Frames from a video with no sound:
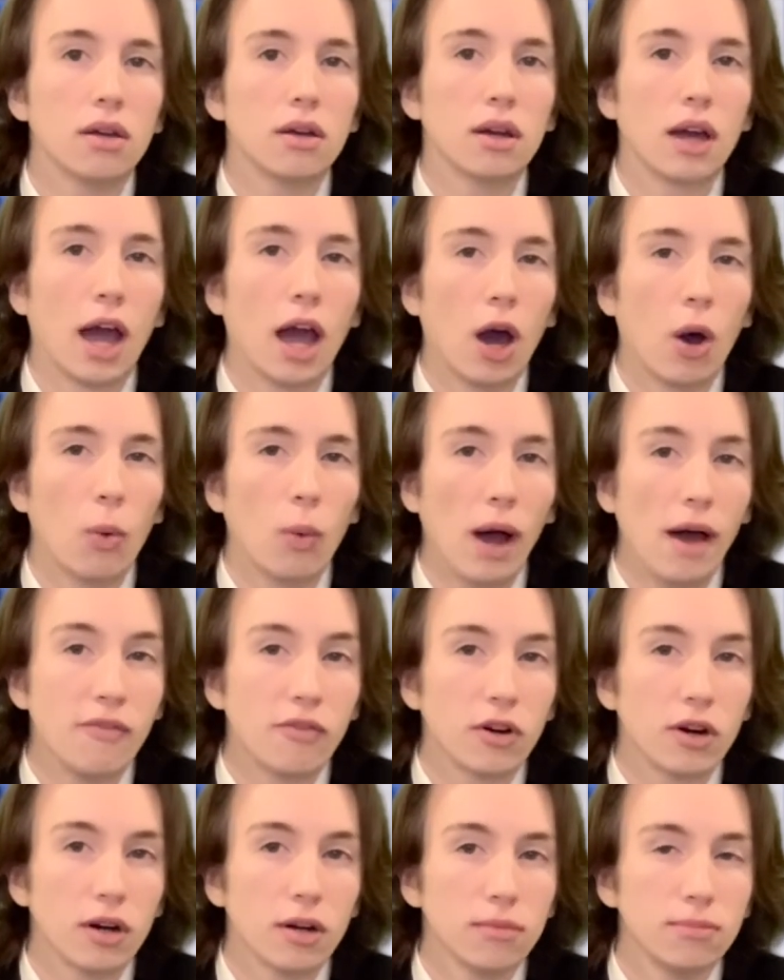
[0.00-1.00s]

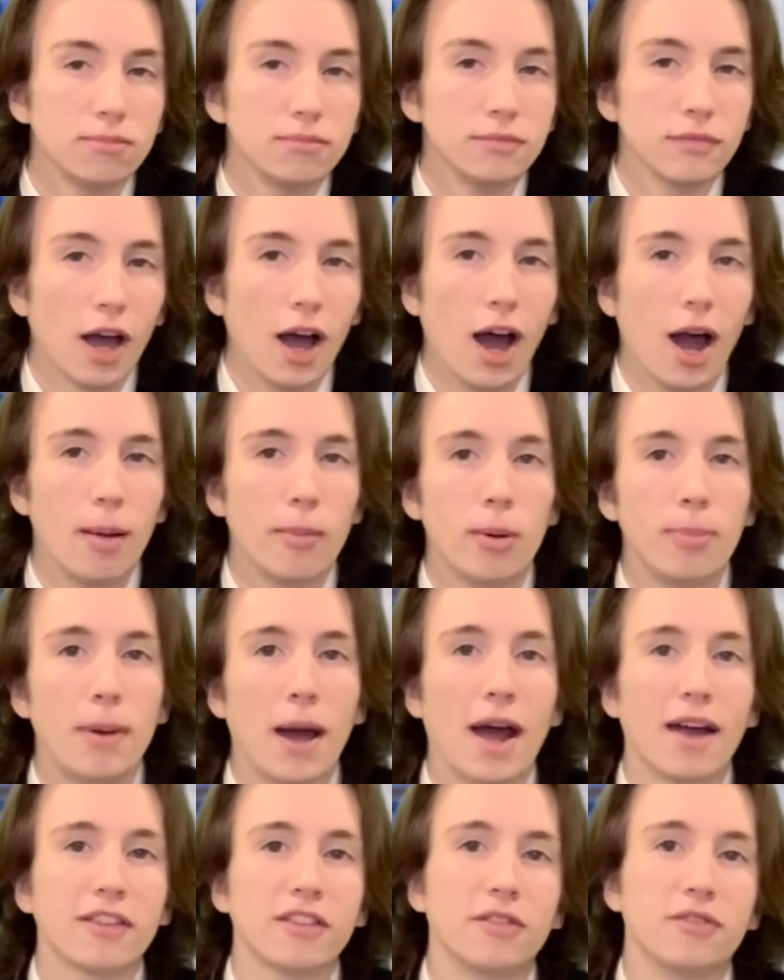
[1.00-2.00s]
However, I'm a
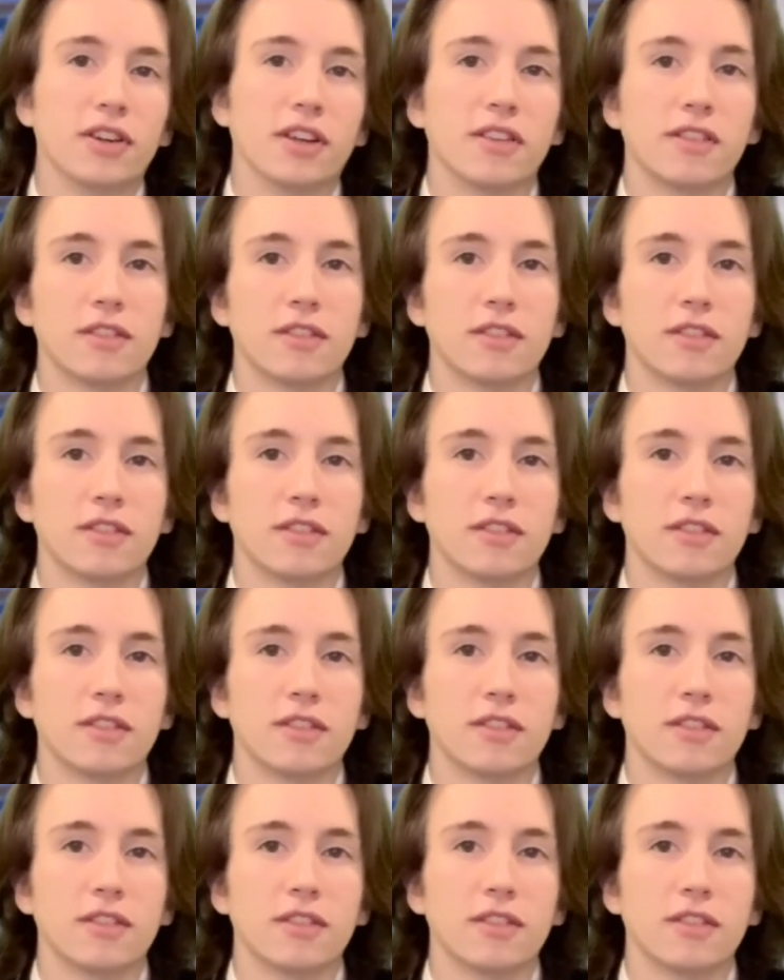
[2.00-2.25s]
pacifist.